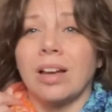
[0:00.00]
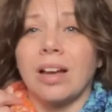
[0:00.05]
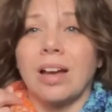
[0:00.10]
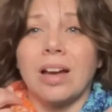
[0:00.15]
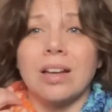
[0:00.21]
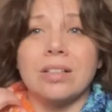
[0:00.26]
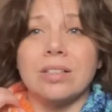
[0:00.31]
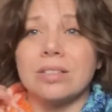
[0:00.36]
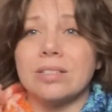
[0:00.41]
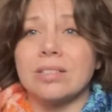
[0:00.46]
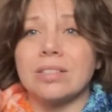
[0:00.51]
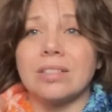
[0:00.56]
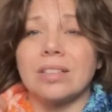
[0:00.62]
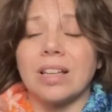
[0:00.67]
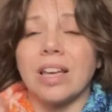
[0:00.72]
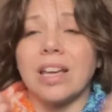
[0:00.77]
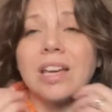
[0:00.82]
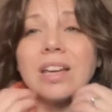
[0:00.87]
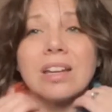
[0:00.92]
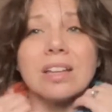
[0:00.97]
I just,
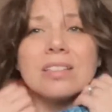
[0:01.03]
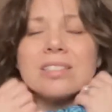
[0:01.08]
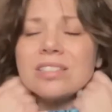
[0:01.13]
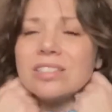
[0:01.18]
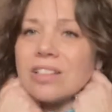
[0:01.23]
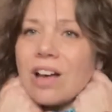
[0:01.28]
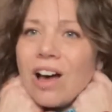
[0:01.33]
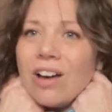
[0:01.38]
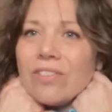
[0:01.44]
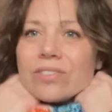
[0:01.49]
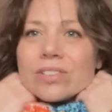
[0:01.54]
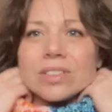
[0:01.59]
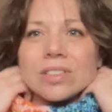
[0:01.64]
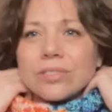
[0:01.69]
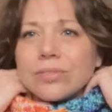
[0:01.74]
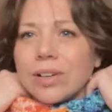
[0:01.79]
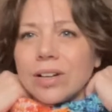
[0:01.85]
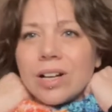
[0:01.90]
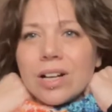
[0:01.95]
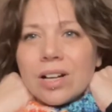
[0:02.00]
like, it is soft. It's
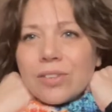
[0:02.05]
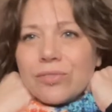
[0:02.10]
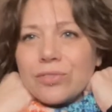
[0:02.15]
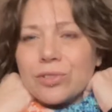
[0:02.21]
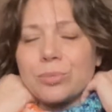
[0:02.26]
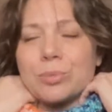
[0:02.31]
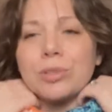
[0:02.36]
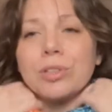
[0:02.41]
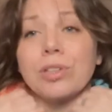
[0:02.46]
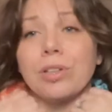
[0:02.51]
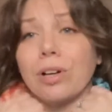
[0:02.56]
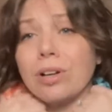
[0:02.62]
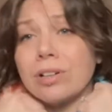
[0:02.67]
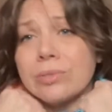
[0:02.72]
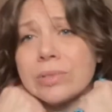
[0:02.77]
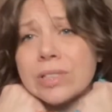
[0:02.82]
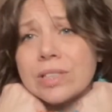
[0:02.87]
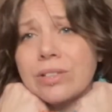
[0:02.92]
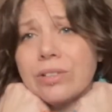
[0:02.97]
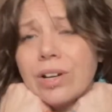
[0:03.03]
very comfortable. The yarn
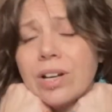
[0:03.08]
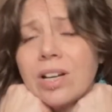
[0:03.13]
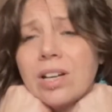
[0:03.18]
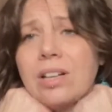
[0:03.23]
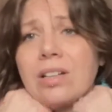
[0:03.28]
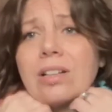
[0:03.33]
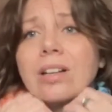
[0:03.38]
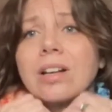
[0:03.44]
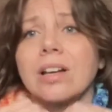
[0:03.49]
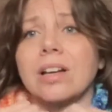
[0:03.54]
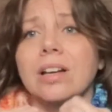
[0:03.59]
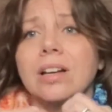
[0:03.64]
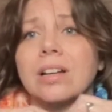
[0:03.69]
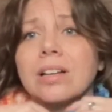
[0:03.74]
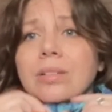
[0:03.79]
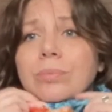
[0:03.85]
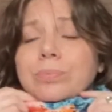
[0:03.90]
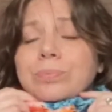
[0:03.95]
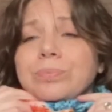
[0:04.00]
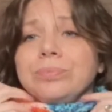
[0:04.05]
was great,
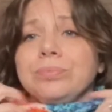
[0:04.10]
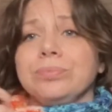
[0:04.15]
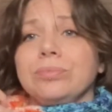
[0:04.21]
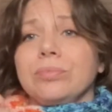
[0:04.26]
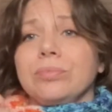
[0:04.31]
I've